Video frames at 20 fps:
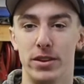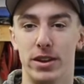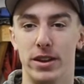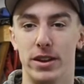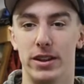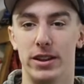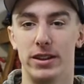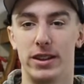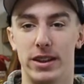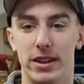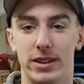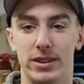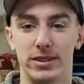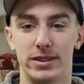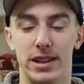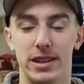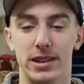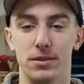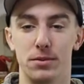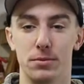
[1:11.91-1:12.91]
It
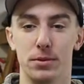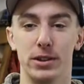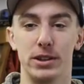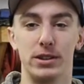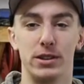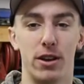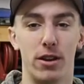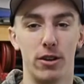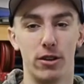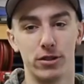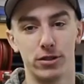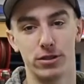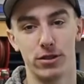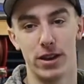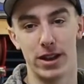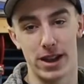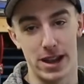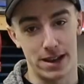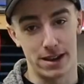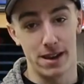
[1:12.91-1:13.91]
extends really tall, so
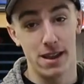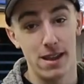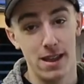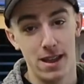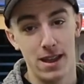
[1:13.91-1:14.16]
I can,